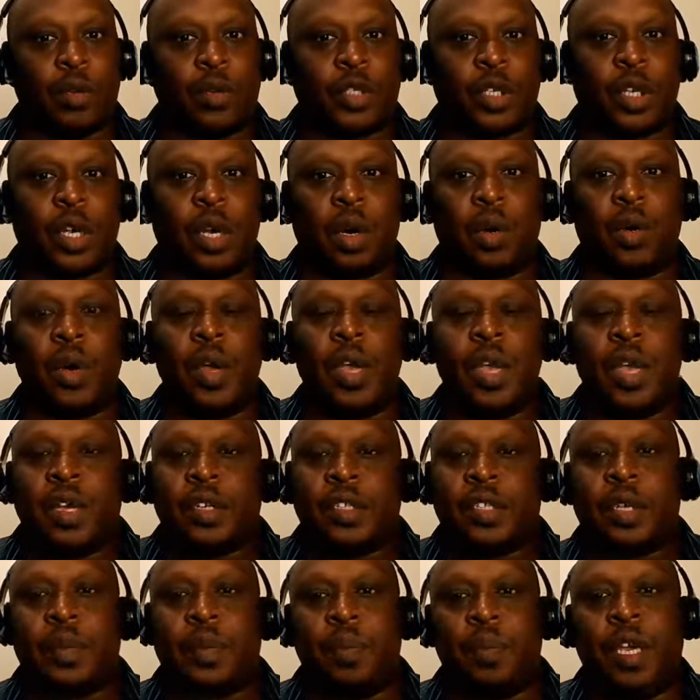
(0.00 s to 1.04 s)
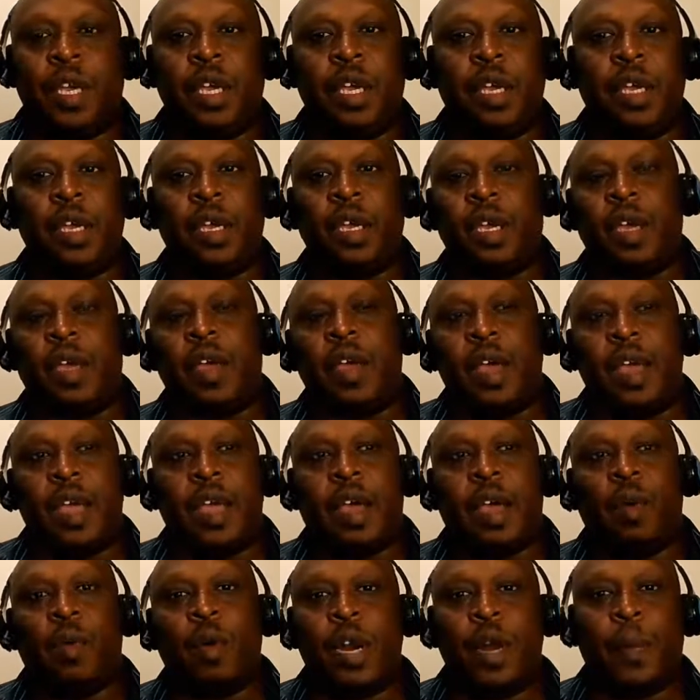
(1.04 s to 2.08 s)
So to me,
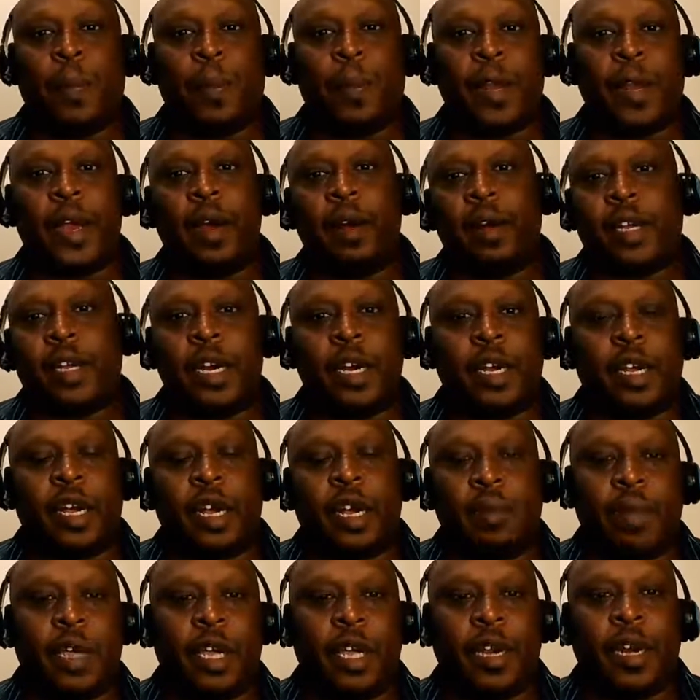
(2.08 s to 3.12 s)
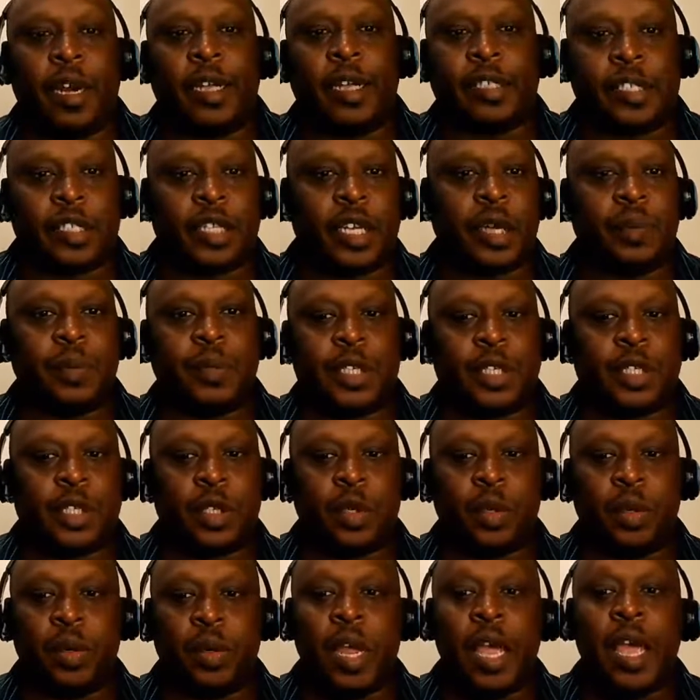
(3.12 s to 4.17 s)
when a player can come in and
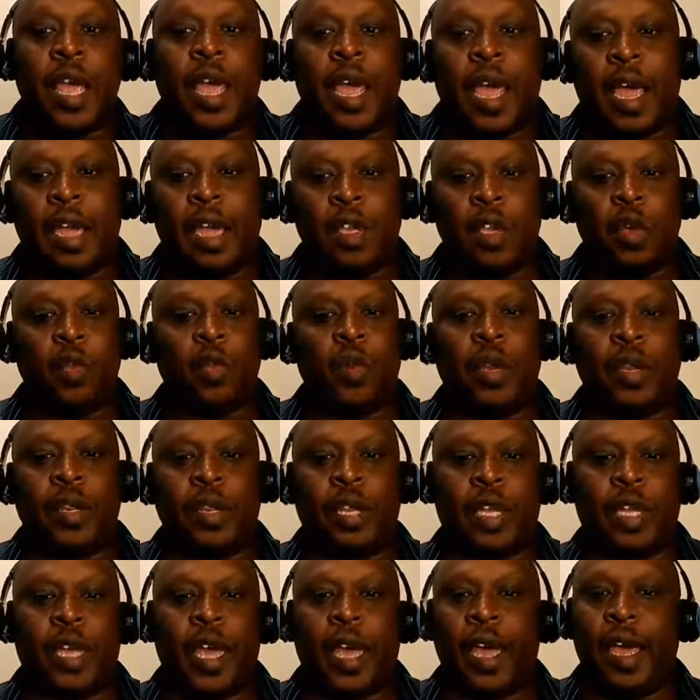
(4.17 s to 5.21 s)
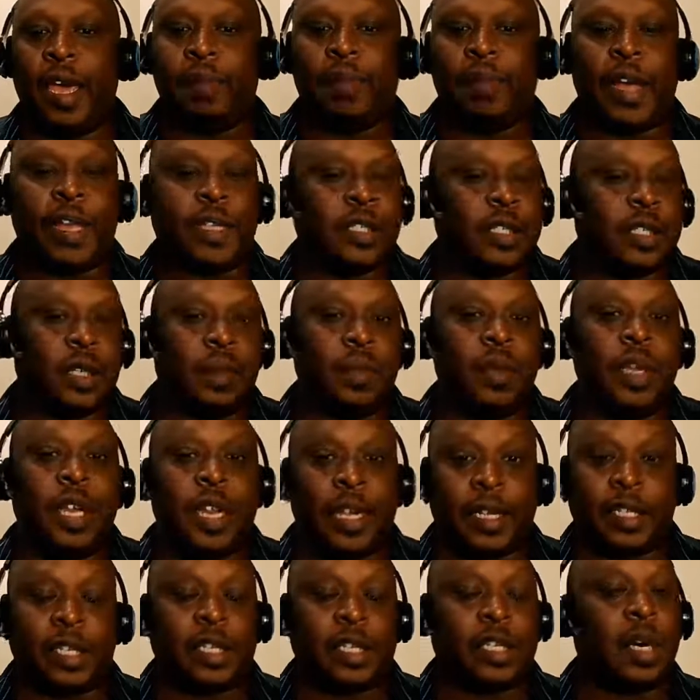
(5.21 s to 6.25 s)
substitute and you win the game, to me
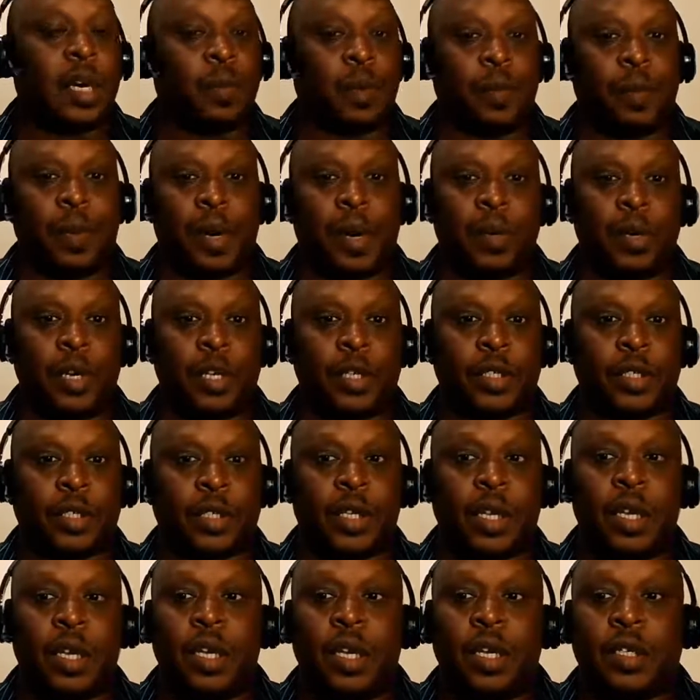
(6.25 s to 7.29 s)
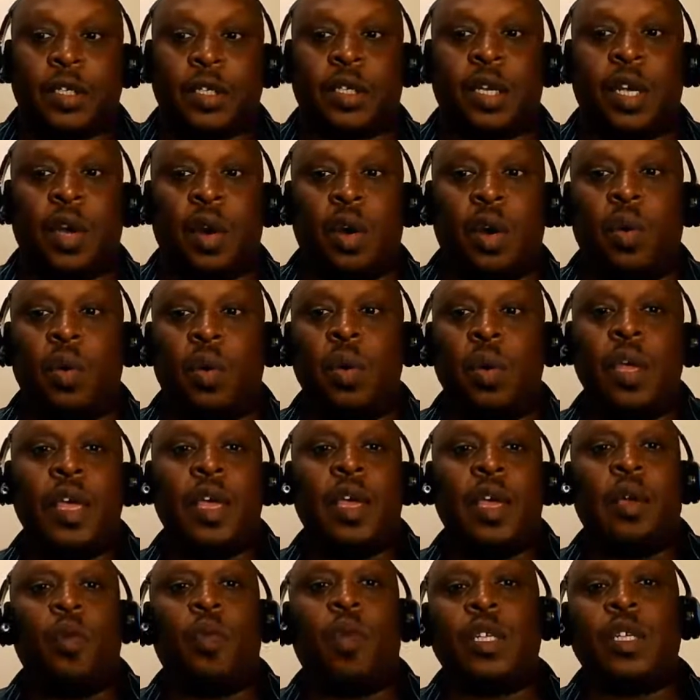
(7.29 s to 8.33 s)
that's a double bonus. So
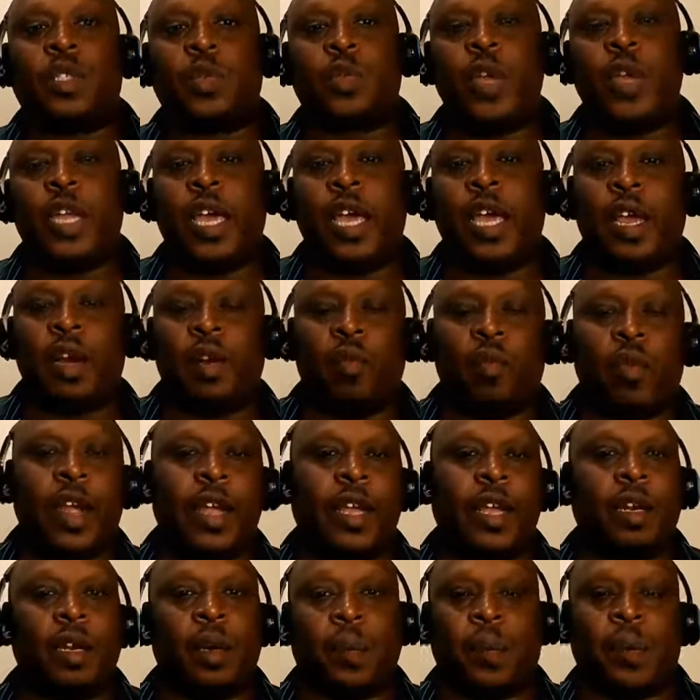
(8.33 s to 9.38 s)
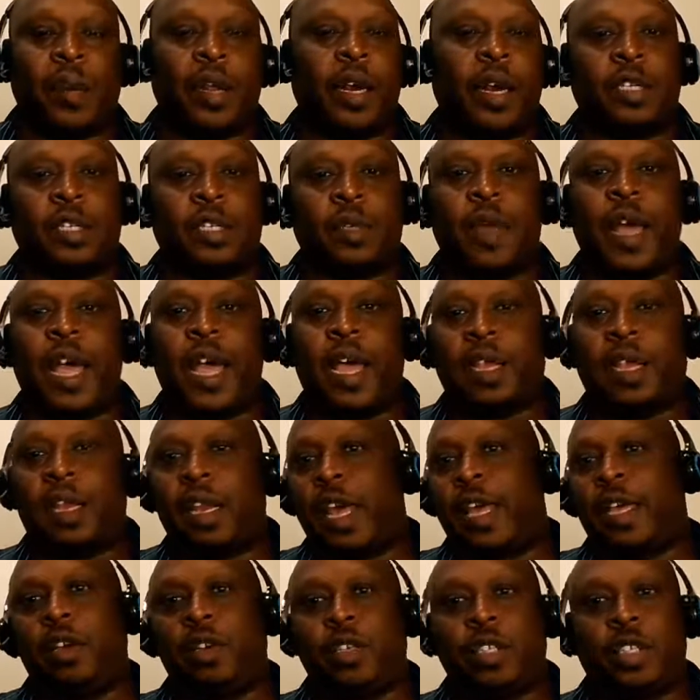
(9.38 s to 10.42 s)
once we get regular players back,
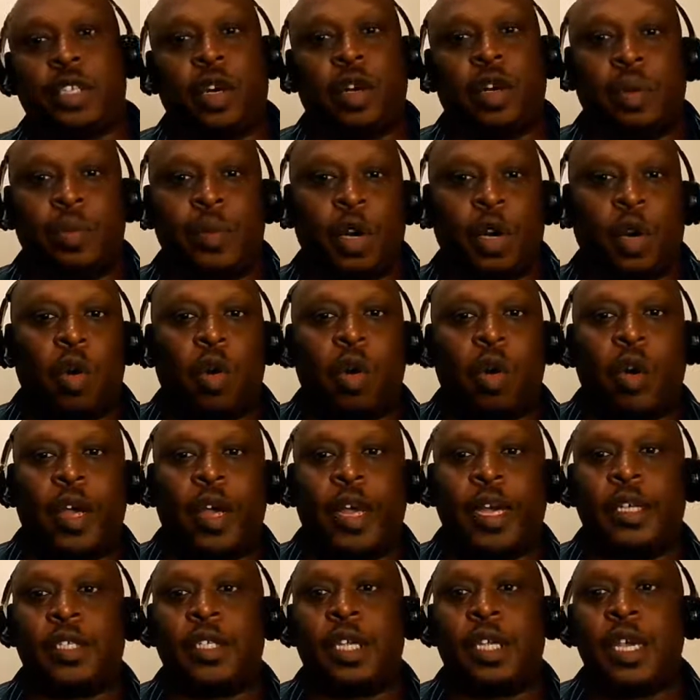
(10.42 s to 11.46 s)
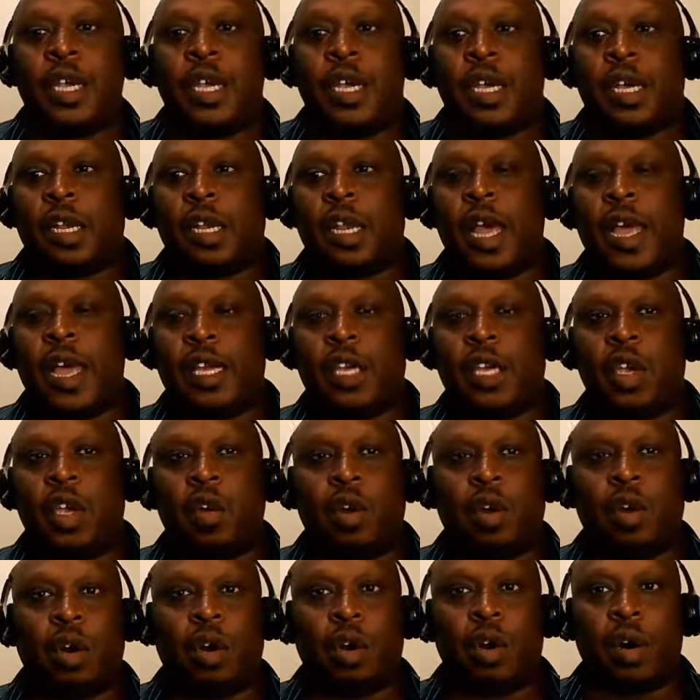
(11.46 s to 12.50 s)
like your Gerald McCoys, like
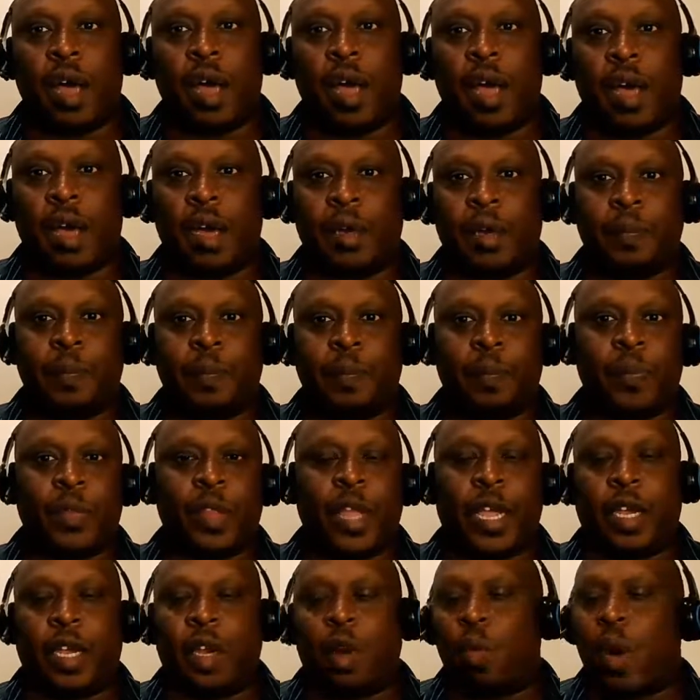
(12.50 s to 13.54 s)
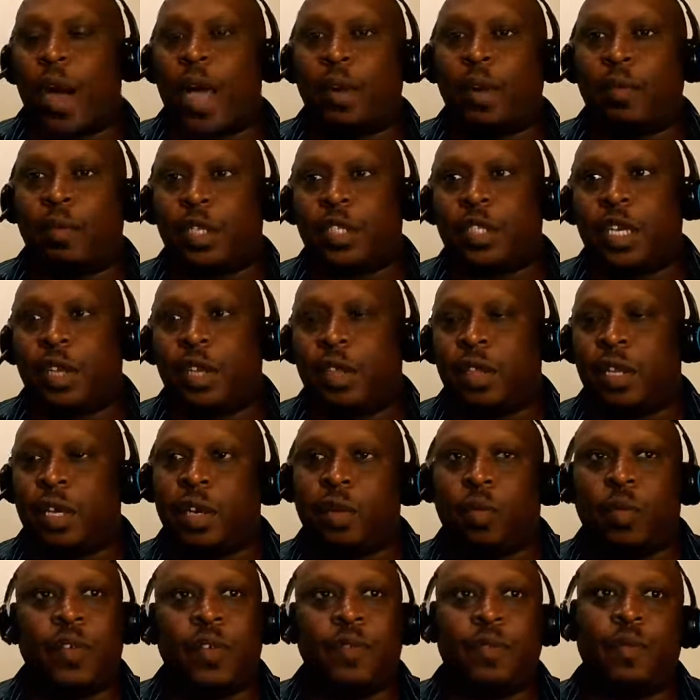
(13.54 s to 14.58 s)
your wide receiver,
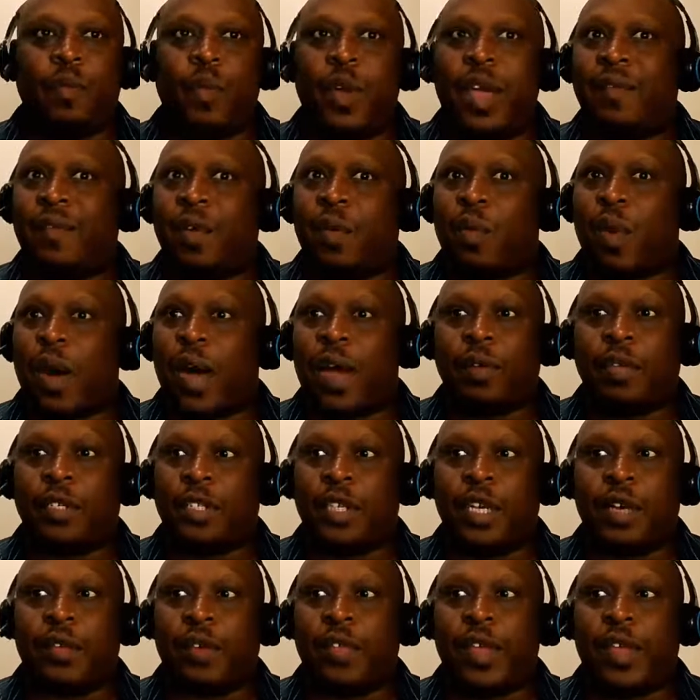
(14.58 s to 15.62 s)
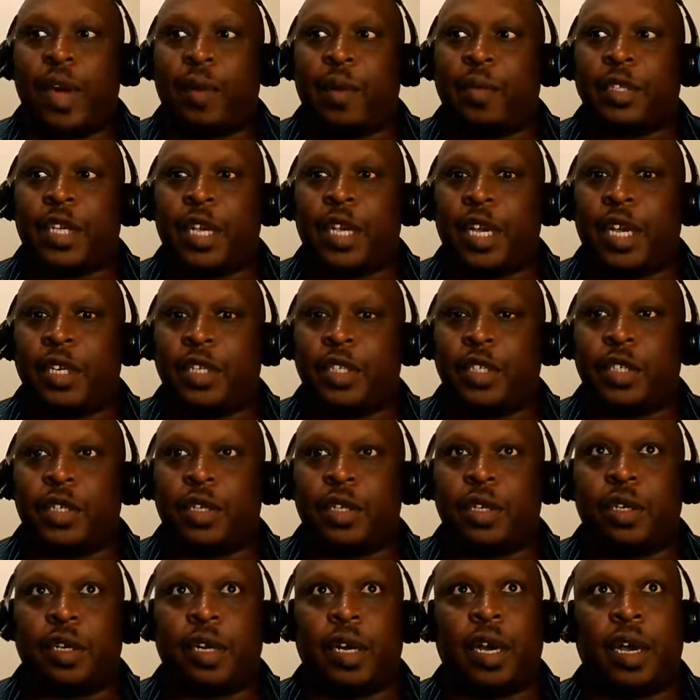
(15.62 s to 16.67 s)
we have a wide receiver that was
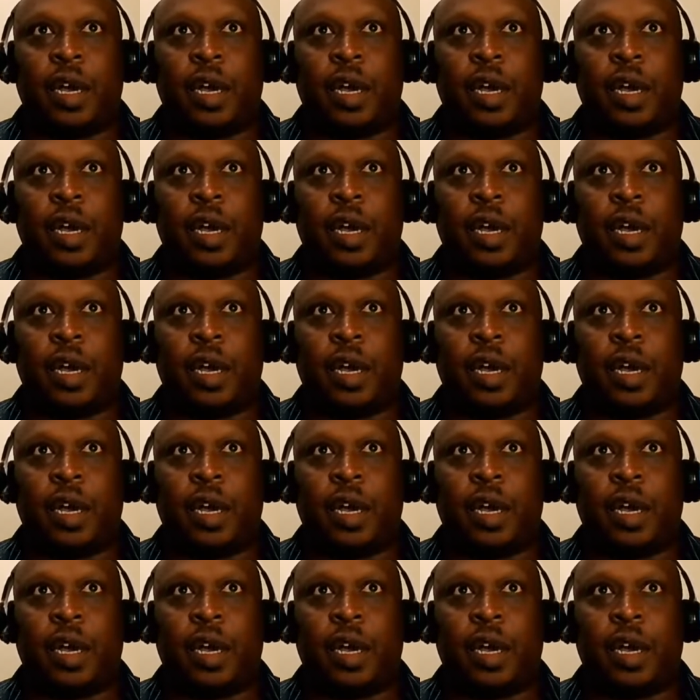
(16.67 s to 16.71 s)
injured.